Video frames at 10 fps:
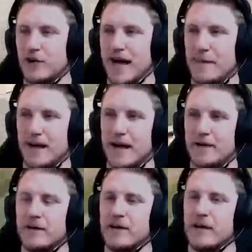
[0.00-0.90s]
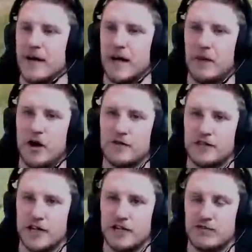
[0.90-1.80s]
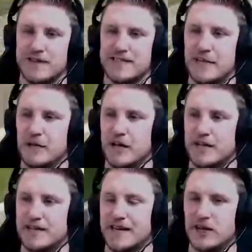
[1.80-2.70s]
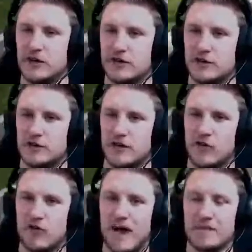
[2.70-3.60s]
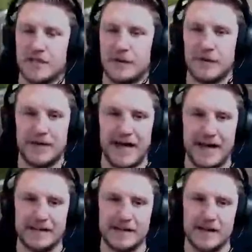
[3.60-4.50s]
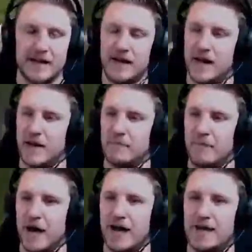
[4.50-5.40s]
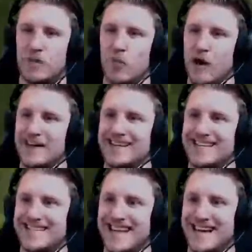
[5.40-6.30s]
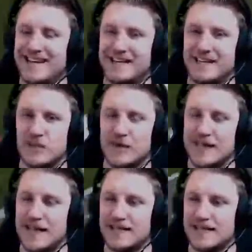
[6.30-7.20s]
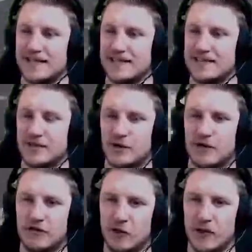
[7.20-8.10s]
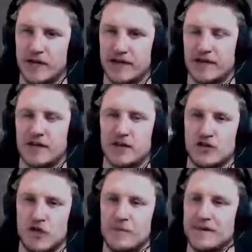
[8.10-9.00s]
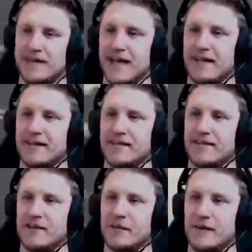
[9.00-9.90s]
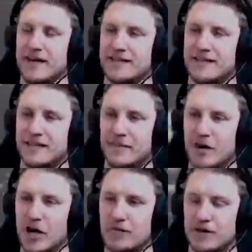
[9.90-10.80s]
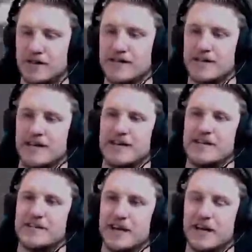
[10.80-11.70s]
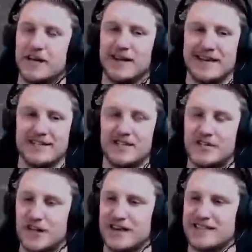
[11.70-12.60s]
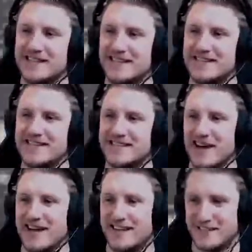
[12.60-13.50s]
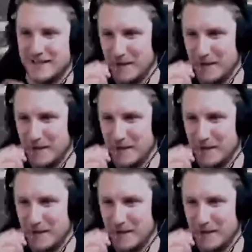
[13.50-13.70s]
lap now of tonight's race. Simon Castanet looks to have got it wrapped up ahead, but 1 second is what Dazza needs to avoid dropping down into 3rd place, and at the moment, Psycho Lizard just inside.